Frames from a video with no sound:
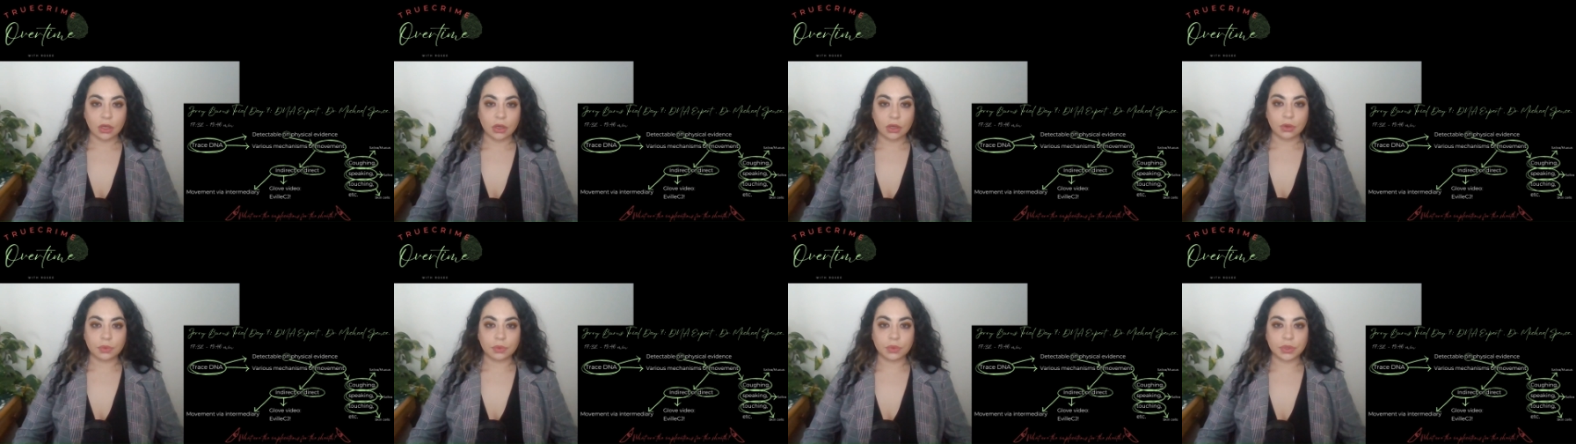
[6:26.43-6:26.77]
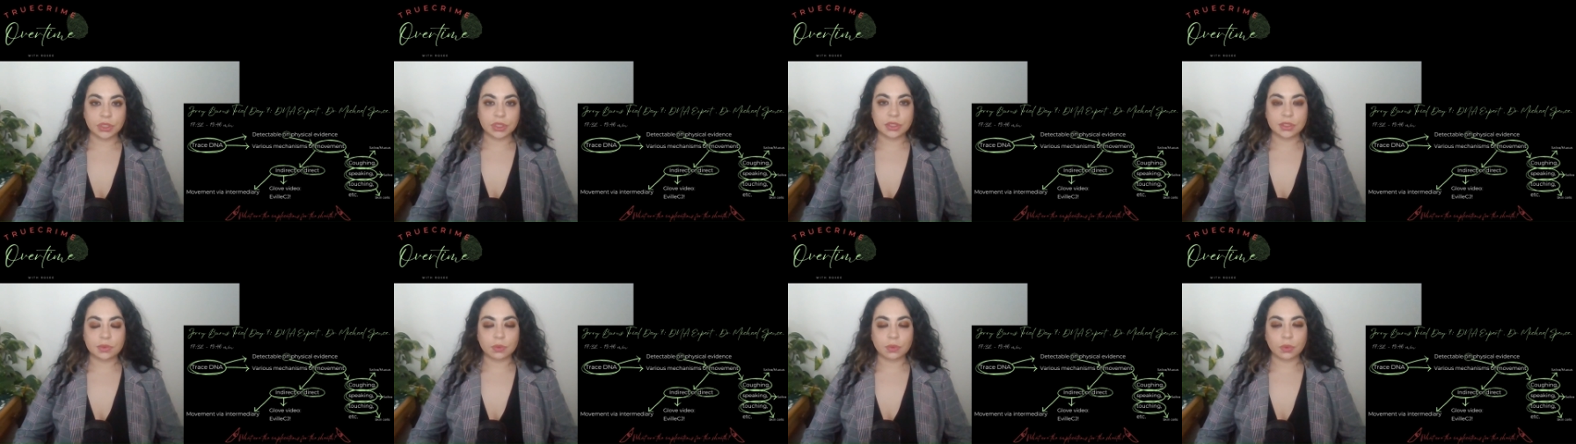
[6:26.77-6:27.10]

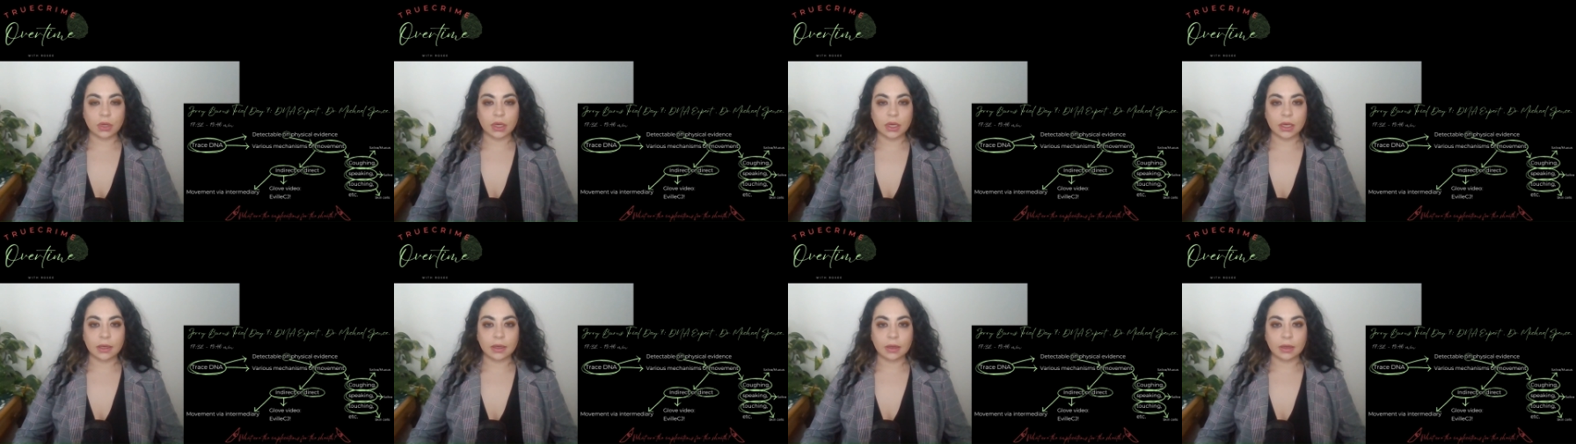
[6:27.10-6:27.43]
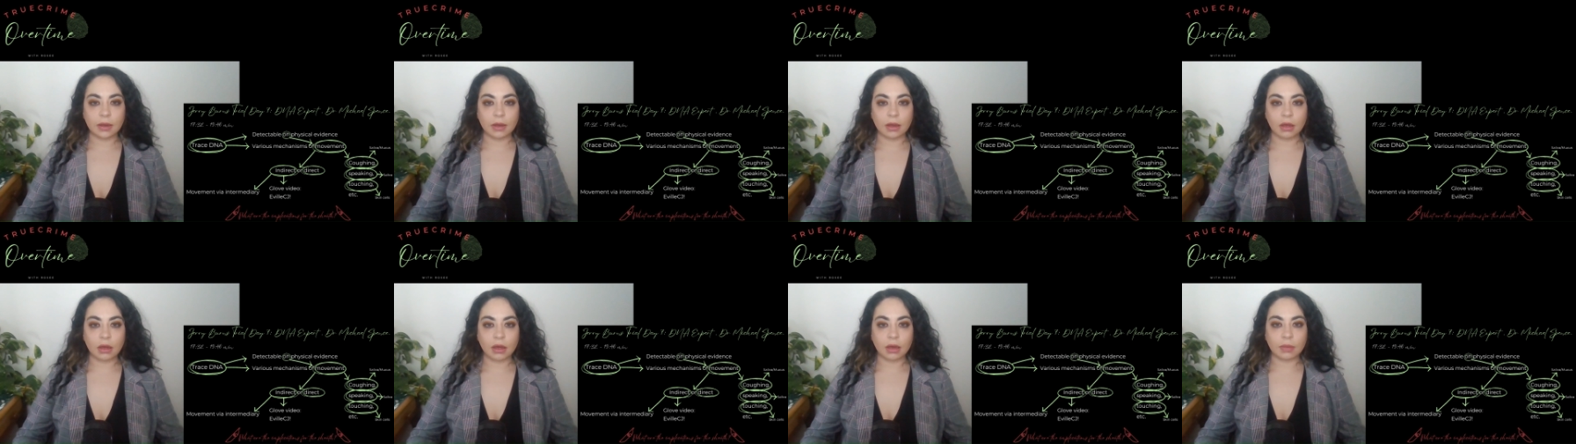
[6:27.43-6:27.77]
which is why
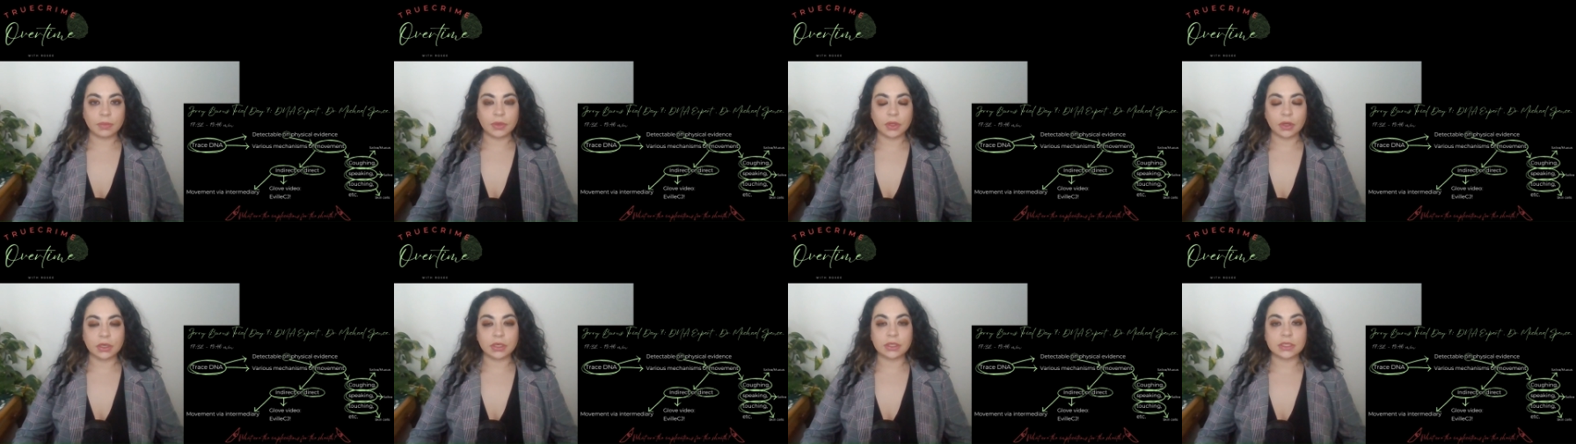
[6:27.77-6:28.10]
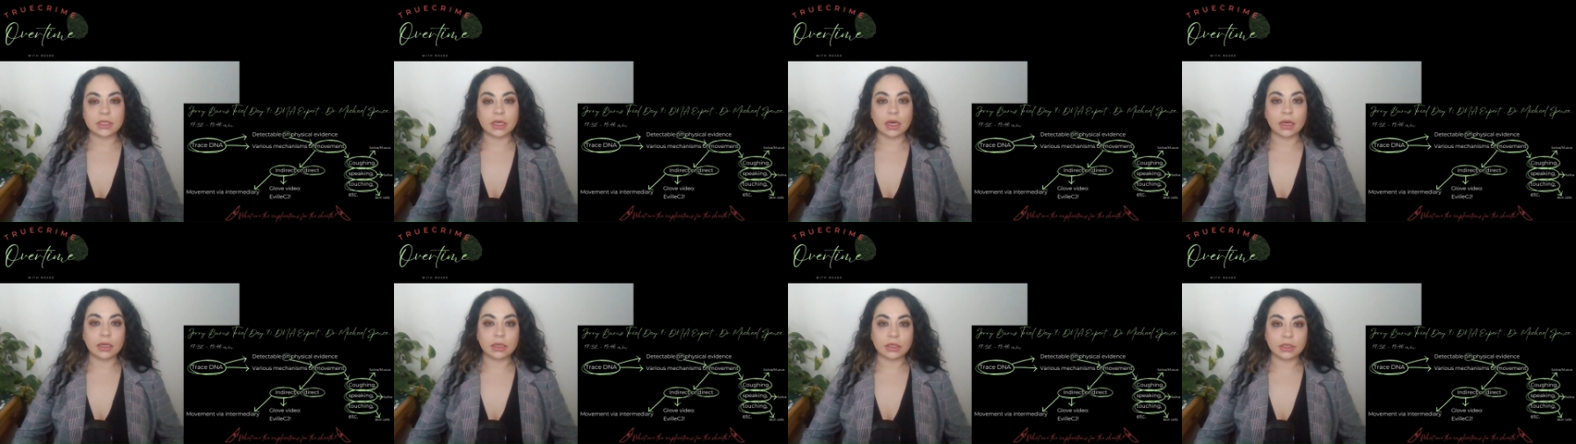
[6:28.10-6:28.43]
I'm not
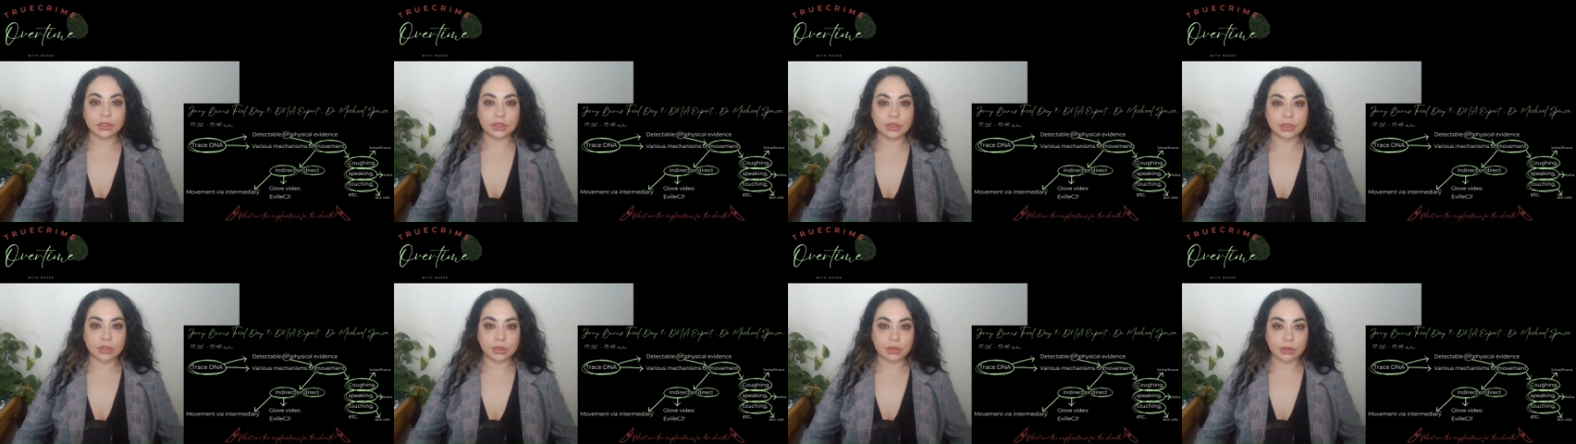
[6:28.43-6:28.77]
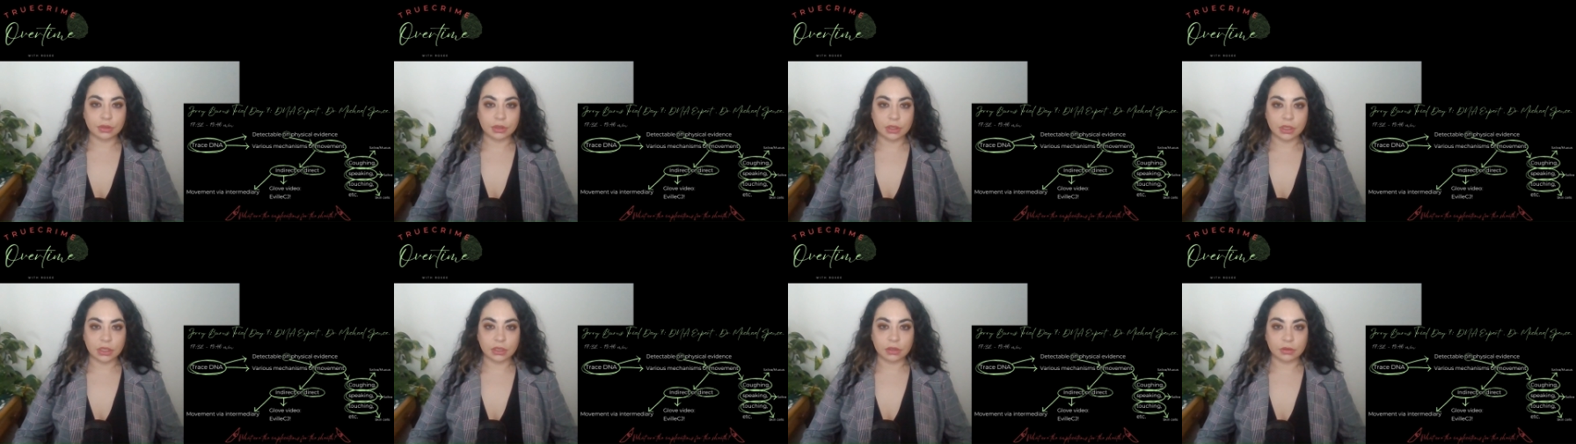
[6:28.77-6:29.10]
entirely
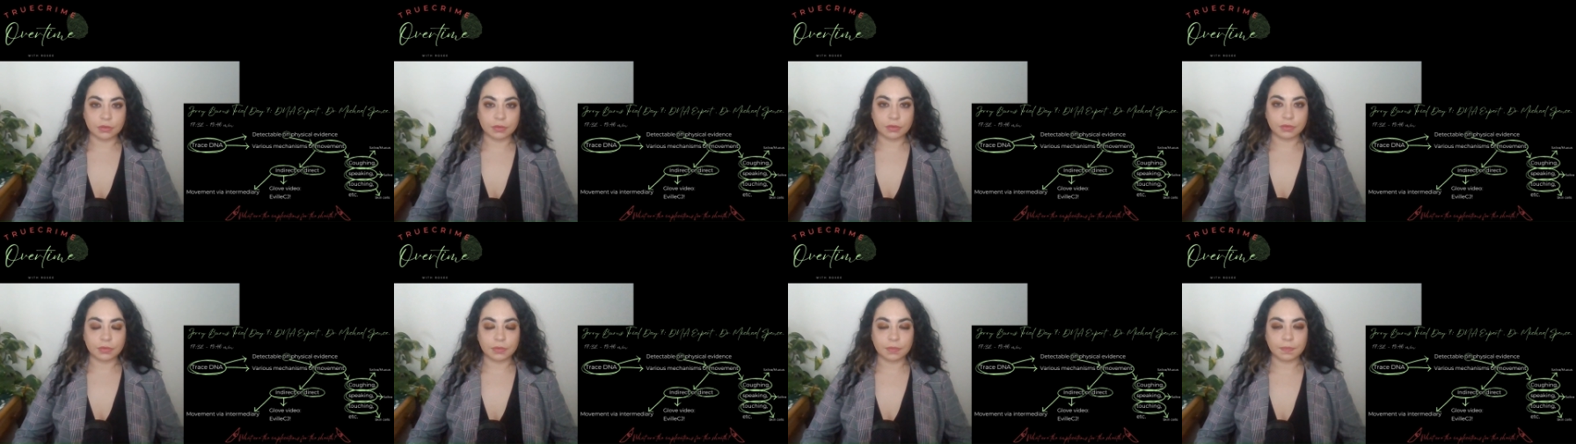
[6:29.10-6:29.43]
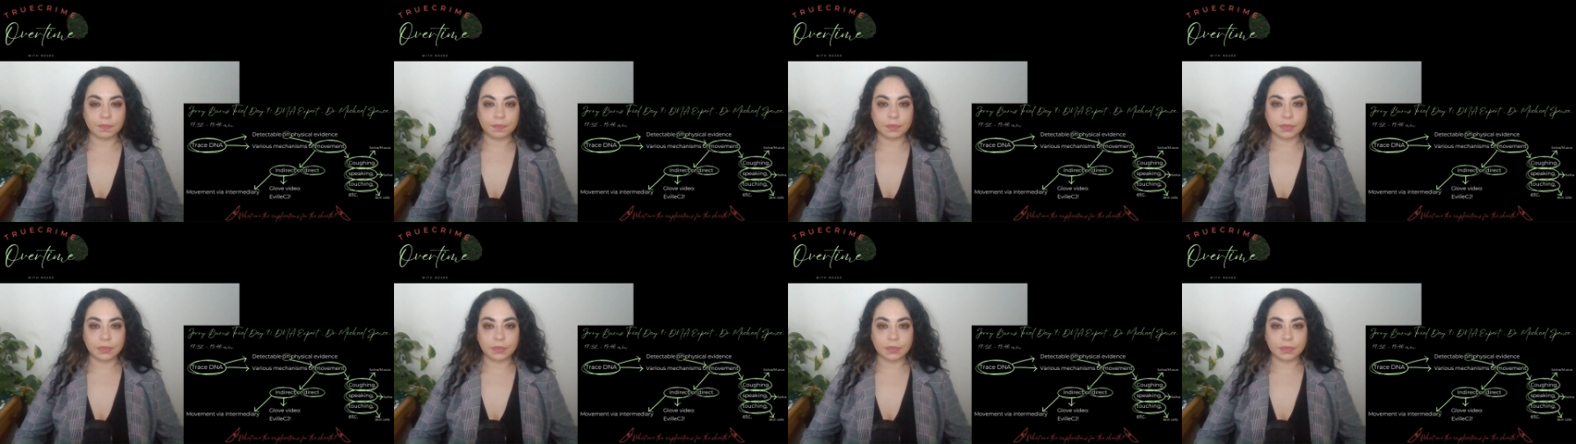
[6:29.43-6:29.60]
sure if